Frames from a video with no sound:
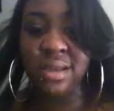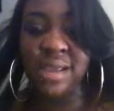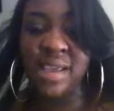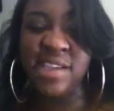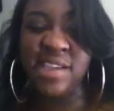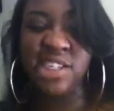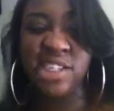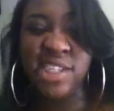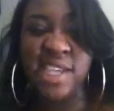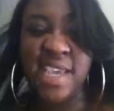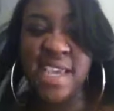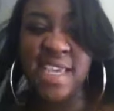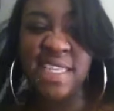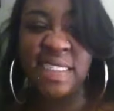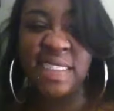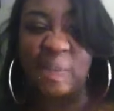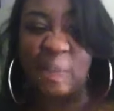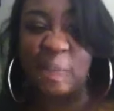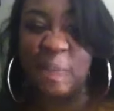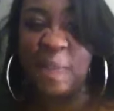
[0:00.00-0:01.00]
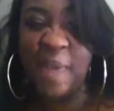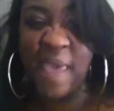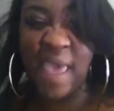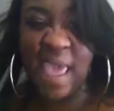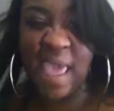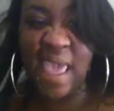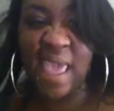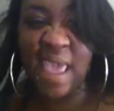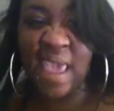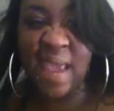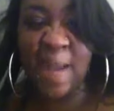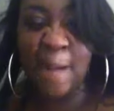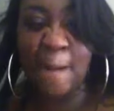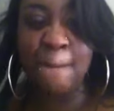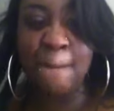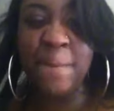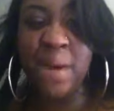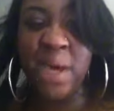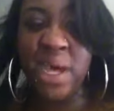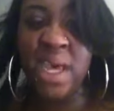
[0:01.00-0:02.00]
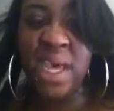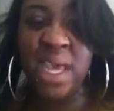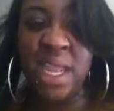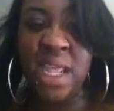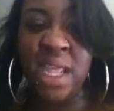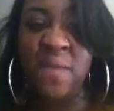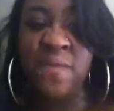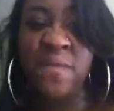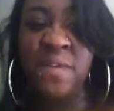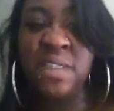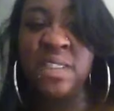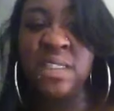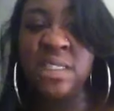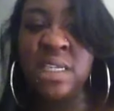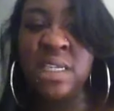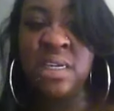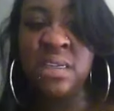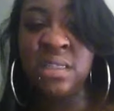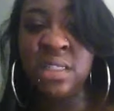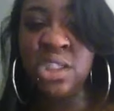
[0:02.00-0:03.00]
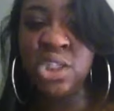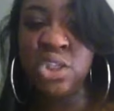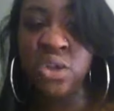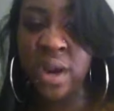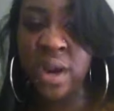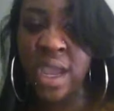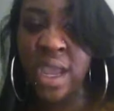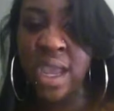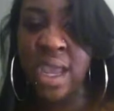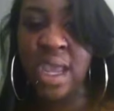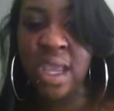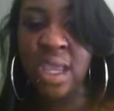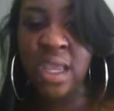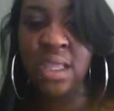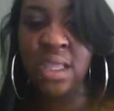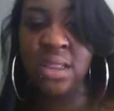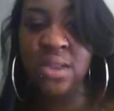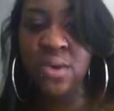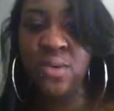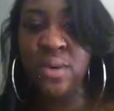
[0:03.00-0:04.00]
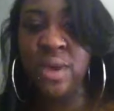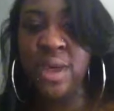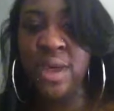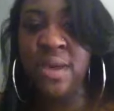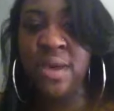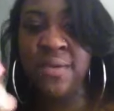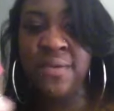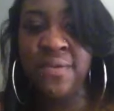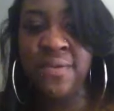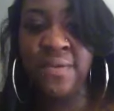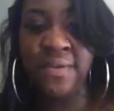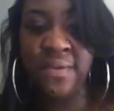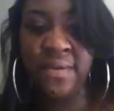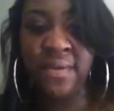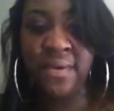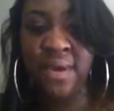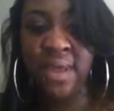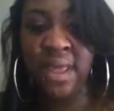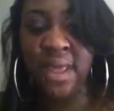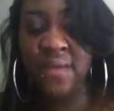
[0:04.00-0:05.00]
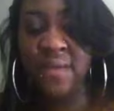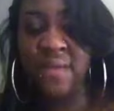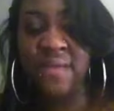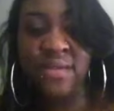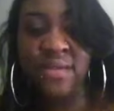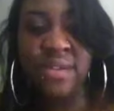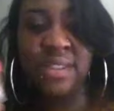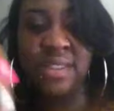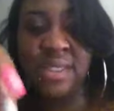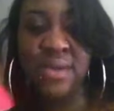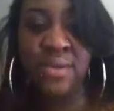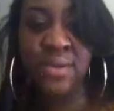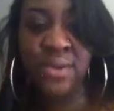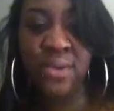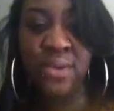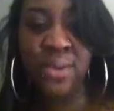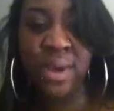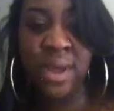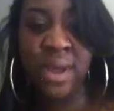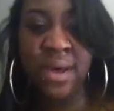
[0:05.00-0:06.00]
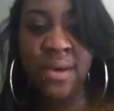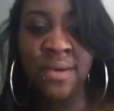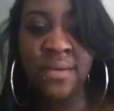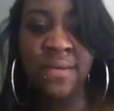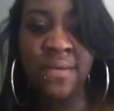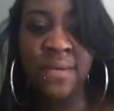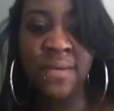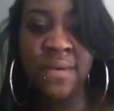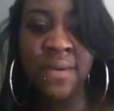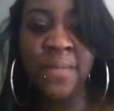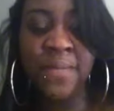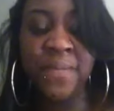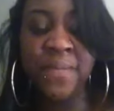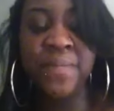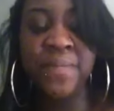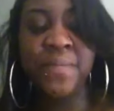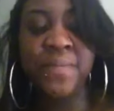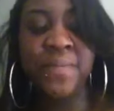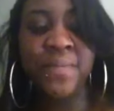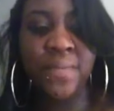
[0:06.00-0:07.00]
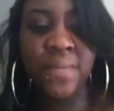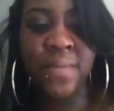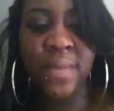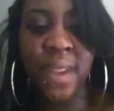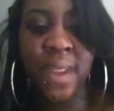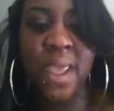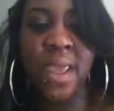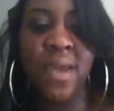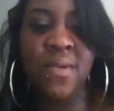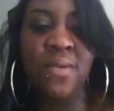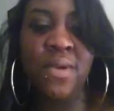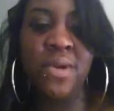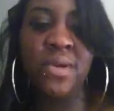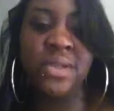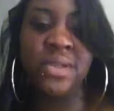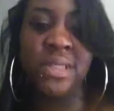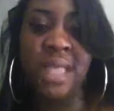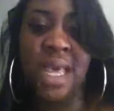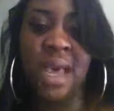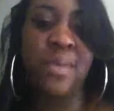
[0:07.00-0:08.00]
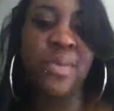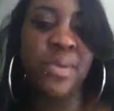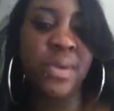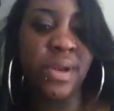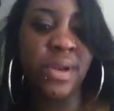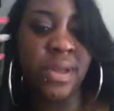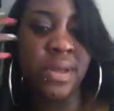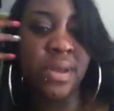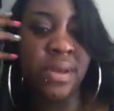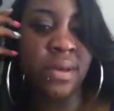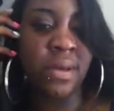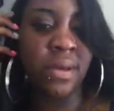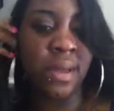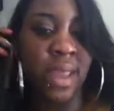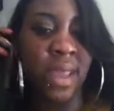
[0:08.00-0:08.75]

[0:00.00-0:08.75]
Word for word: It sheds bad. But if you seal the track, the weft, if you seal the well, it works out pretty good.